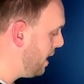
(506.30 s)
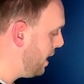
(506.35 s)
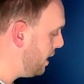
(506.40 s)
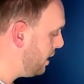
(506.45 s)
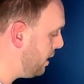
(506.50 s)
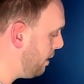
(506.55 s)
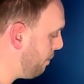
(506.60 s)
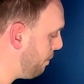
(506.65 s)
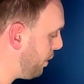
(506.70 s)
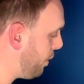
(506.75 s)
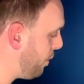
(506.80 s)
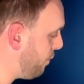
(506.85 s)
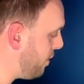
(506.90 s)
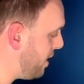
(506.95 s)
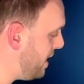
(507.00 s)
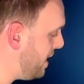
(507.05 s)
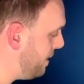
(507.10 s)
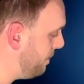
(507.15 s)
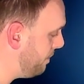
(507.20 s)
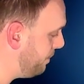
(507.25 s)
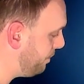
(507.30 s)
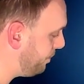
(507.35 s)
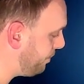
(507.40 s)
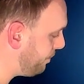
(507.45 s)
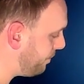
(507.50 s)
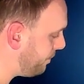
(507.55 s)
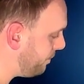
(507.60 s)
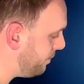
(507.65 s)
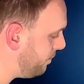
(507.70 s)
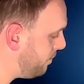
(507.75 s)
Number 3
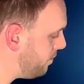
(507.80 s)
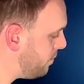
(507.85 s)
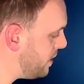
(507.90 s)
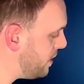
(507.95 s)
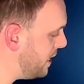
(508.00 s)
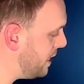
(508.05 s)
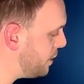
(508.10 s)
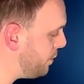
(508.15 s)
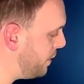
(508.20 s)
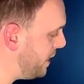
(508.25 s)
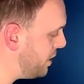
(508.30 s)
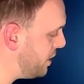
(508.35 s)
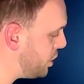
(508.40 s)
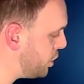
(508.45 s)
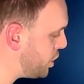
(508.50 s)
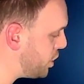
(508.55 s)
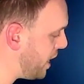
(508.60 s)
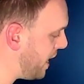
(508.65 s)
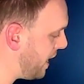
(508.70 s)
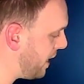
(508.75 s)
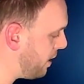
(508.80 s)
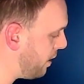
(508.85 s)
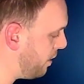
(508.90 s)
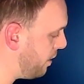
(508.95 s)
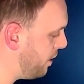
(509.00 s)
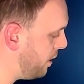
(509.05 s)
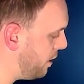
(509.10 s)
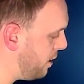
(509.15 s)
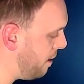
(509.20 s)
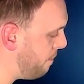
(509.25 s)
is we need to check
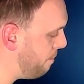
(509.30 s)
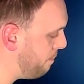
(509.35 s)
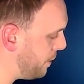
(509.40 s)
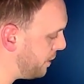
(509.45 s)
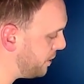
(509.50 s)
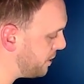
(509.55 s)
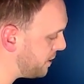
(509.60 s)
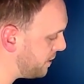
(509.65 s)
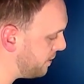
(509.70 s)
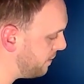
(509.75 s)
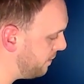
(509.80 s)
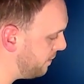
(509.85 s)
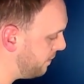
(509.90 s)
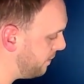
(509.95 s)
the numbers.